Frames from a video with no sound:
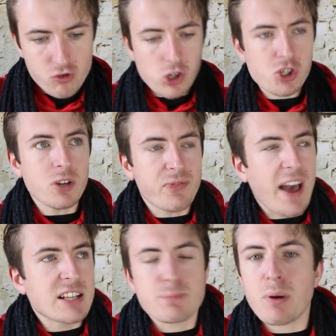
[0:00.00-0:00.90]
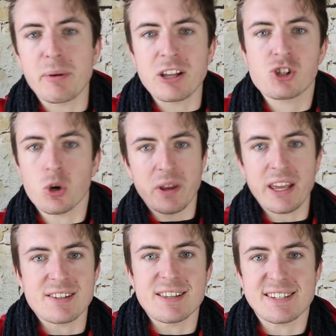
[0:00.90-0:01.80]
Russian fans are probably tuning
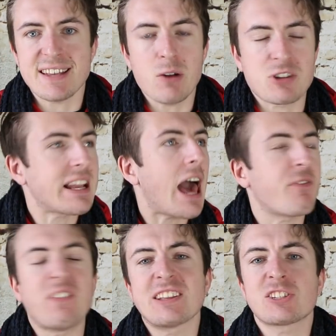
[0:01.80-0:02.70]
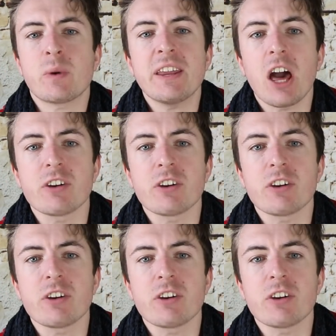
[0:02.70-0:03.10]
into this now to laugh with the sweaty